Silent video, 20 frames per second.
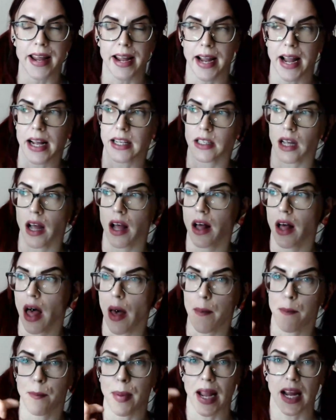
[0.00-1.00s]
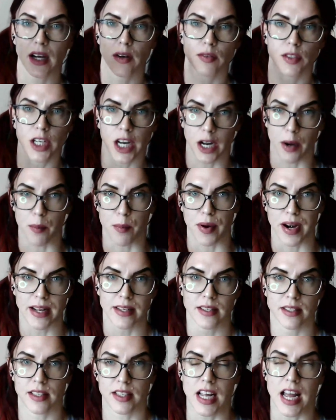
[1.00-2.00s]
and you get a packet of chicken
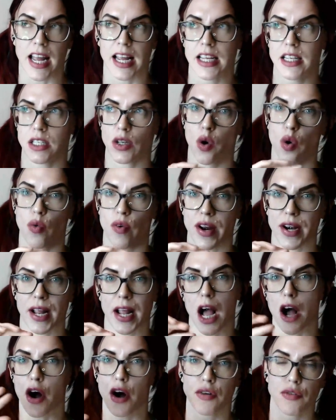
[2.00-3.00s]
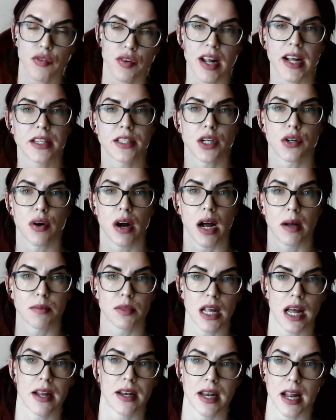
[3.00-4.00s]
breast that is already 180
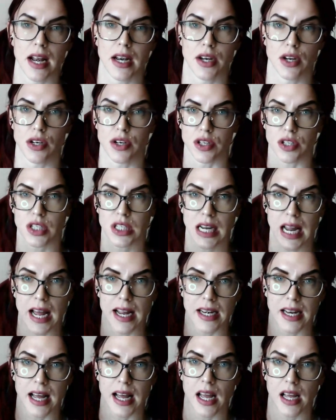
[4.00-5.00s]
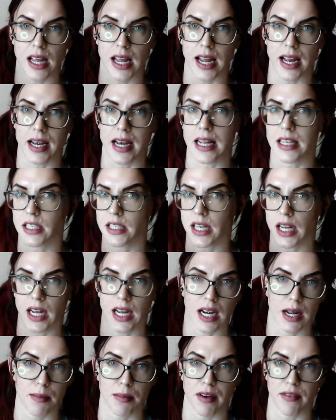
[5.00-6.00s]
grams, and then you just scan that in and
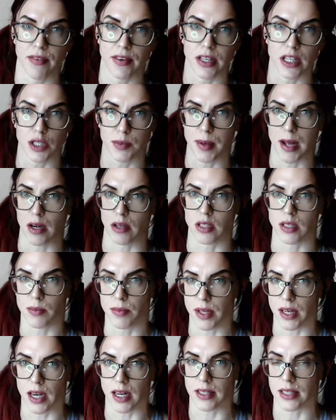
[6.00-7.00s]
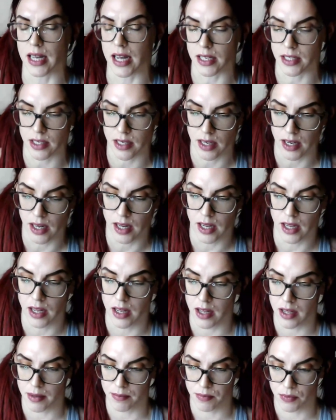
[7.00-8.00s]
stick it in MyFitnessPal or something like that.
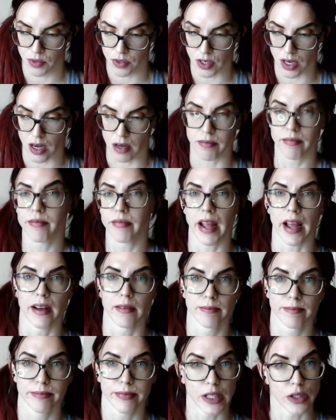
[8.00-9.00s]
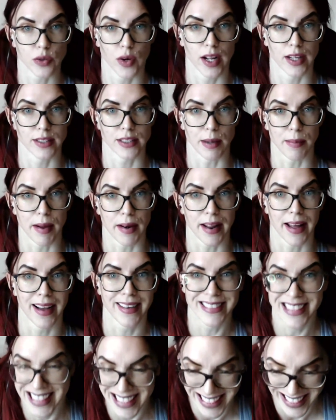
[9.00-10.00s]
So yeah, that's all I say
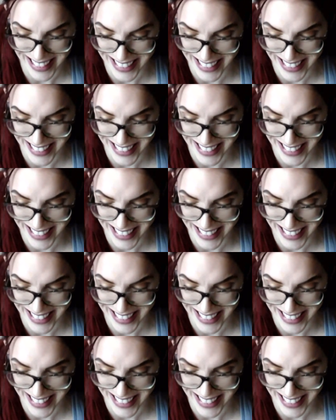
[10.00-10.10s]
about